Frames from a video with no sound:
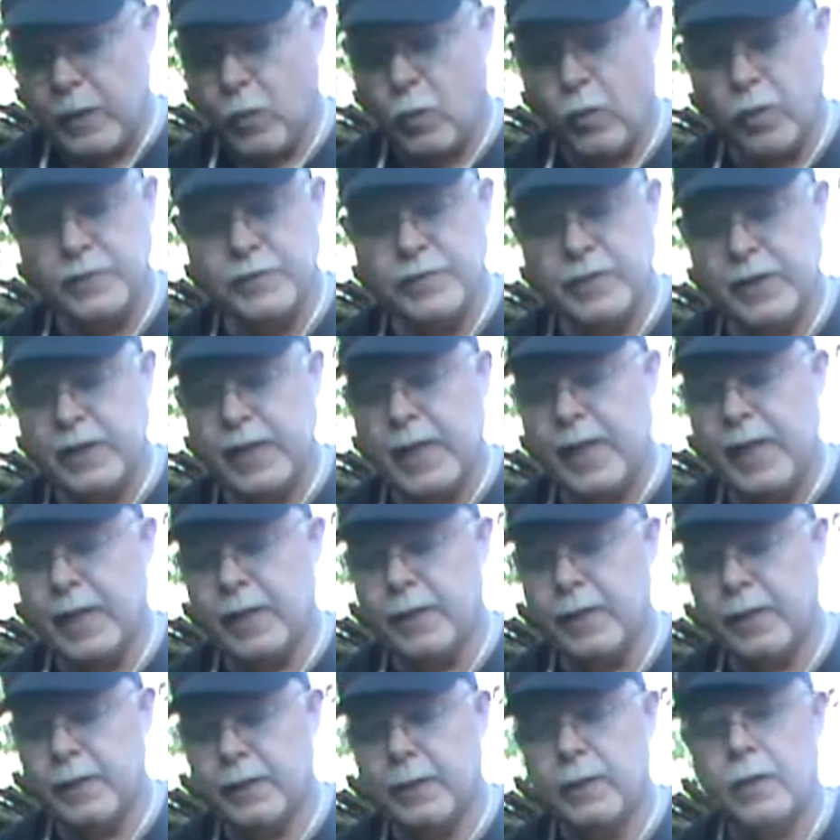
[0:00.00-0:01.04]
Once
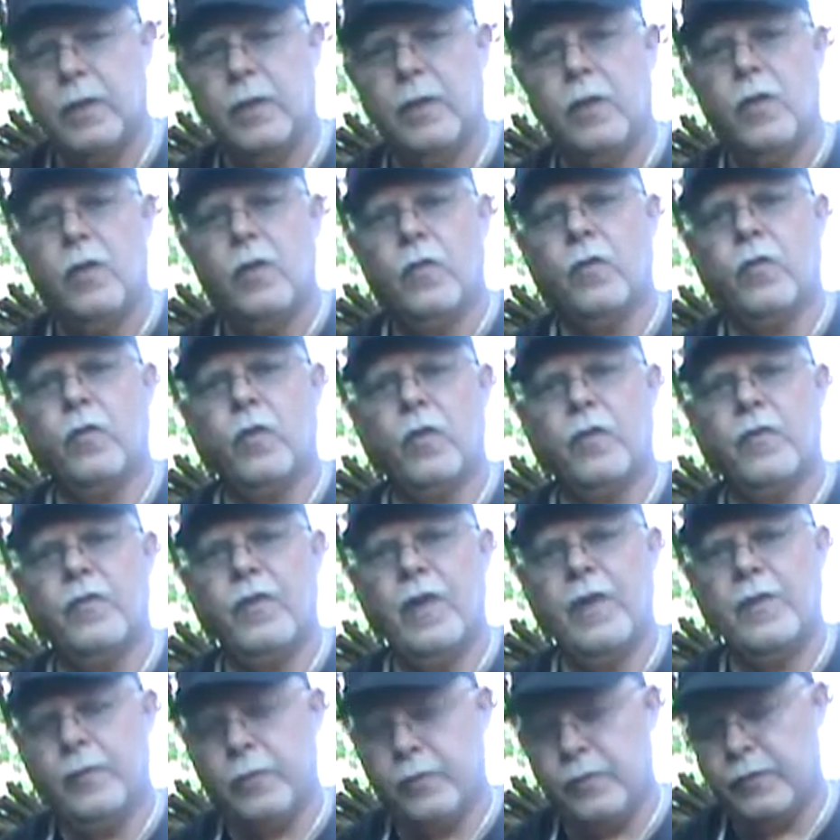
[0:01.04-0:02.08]
again, for a
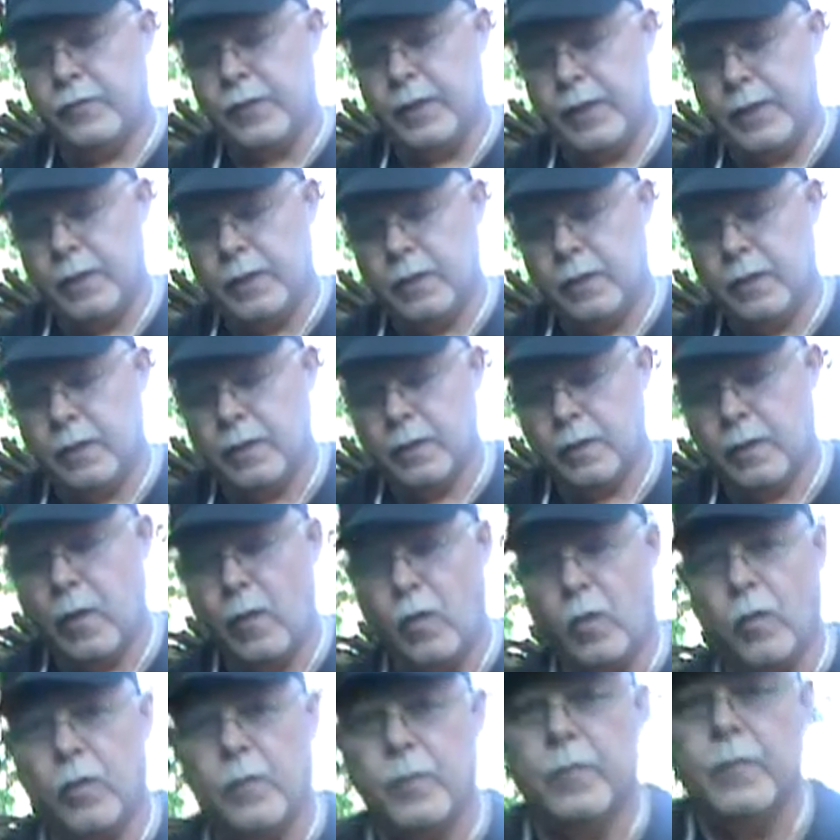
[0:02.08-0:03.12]
feather stick,
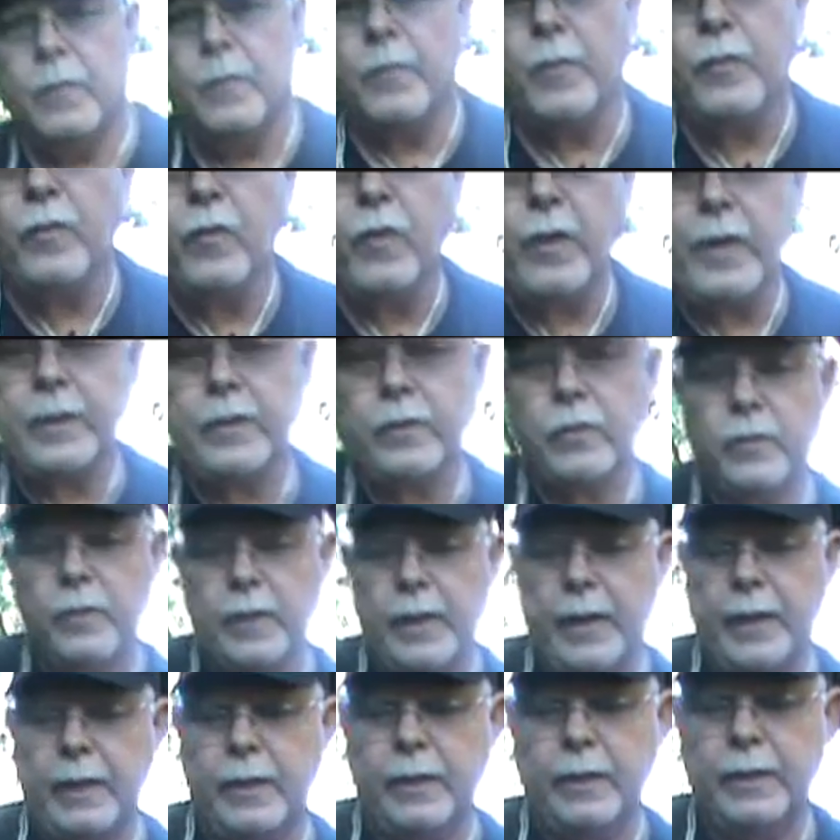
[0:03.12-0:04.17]
before I do
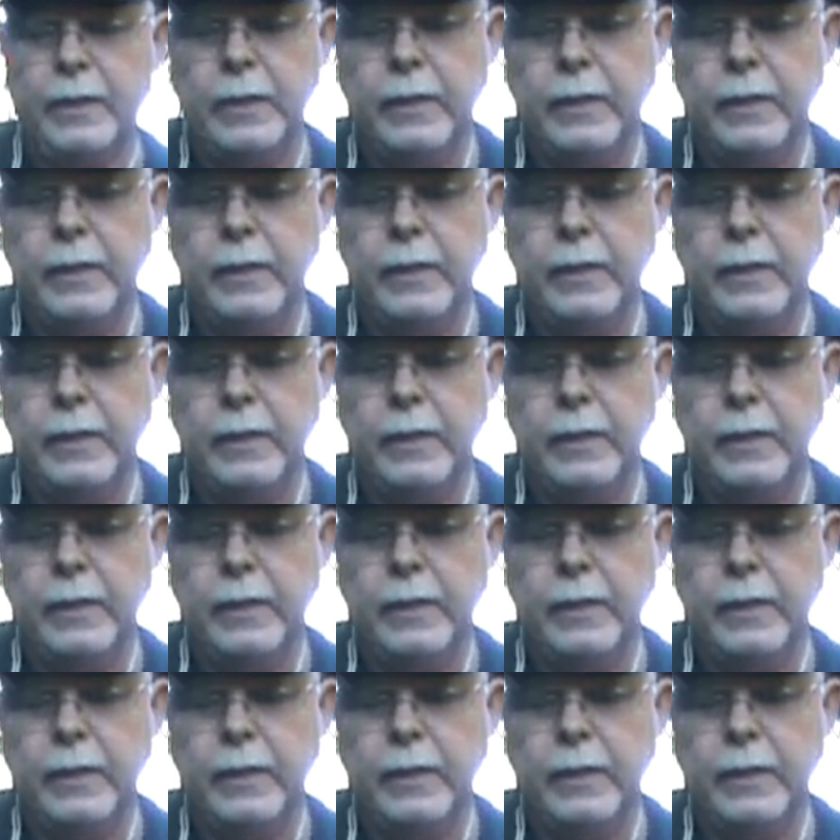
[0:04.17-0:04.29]
that,